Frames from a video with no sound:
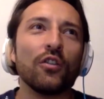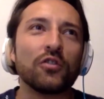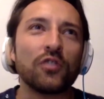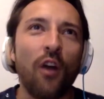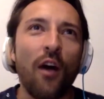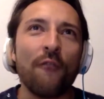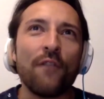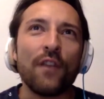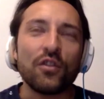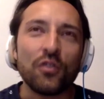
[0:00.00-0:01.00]
So I'm
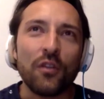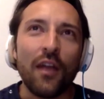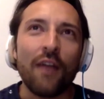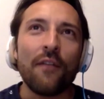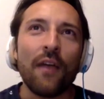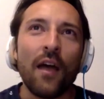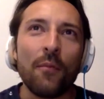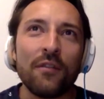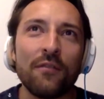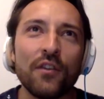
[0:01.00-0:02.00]

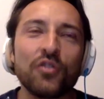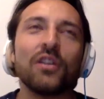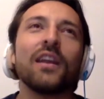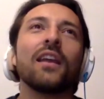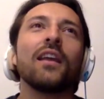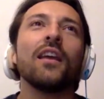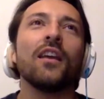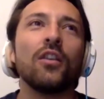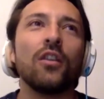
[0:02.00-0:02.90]
envisioning